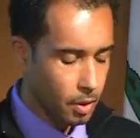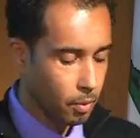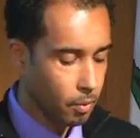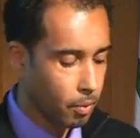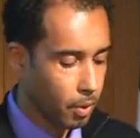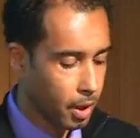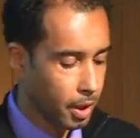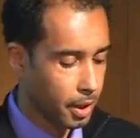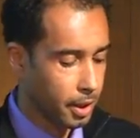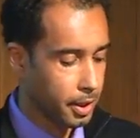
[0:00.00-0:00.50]

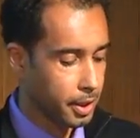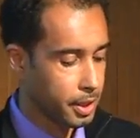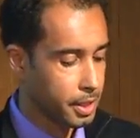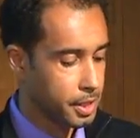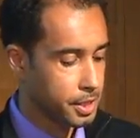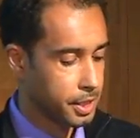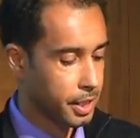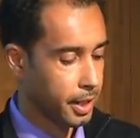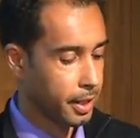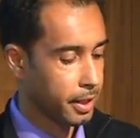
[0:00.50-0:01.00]
what
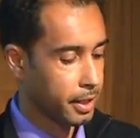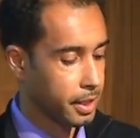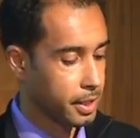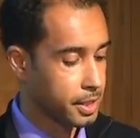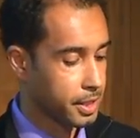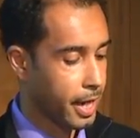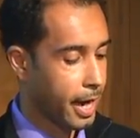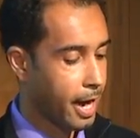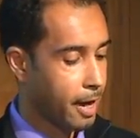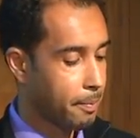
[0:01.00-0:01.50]
is
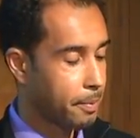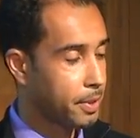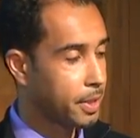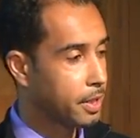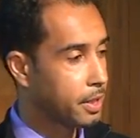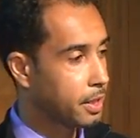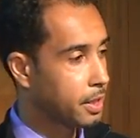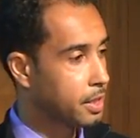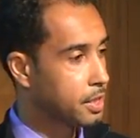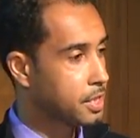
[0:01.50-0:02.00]

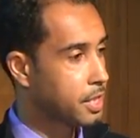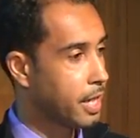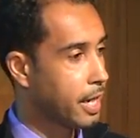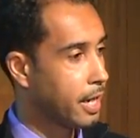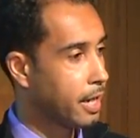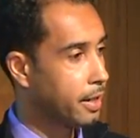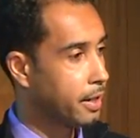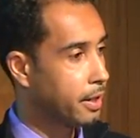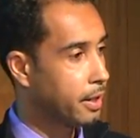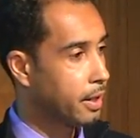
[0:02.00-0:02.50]
happening is
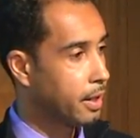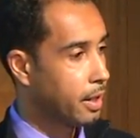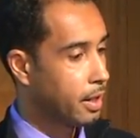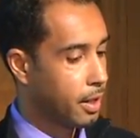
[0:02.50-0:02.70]
that